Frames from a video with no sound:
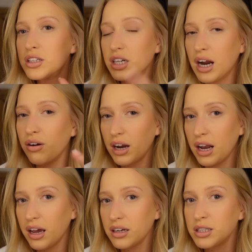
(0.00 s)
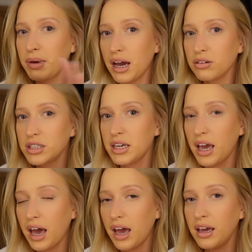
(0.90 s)
generic link to my
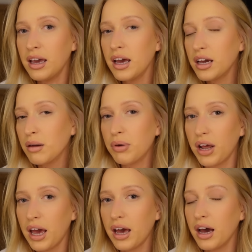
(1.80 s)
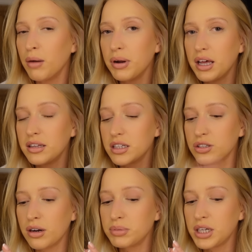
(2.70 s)
LTK. You can put it here, I'll put it in the
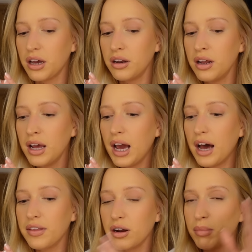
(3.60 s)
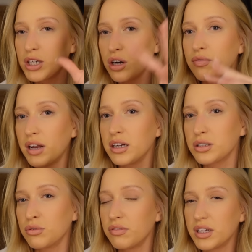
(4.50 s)
description. And then I'll make sure I've linked
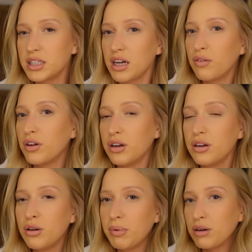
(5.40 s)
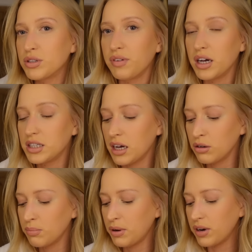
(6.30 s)
all of this stuff and you'll be able to find it.
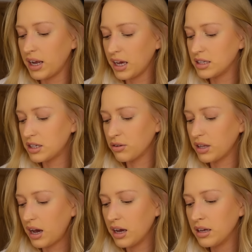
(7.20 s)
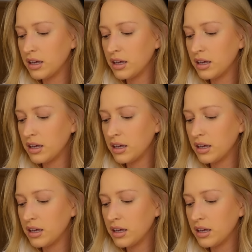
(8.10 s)
It'll all be really easy on there.